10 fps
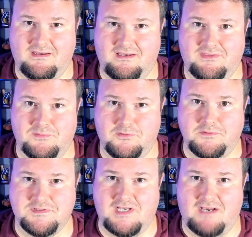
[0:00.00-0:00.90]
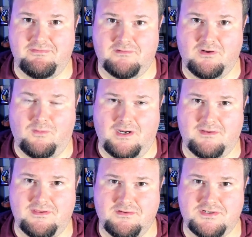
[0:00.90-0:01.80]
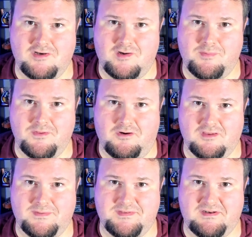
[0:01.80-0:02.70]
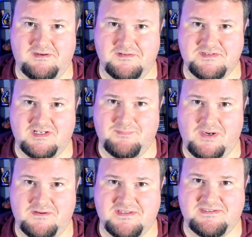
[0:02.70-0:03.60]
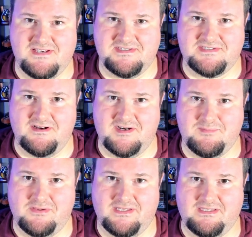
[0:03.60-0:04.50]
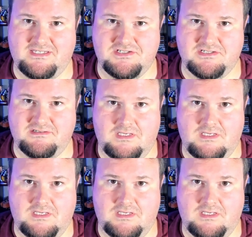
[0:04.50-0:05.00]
and the rules often require that you show up with all the materials and components necessary to play Legion.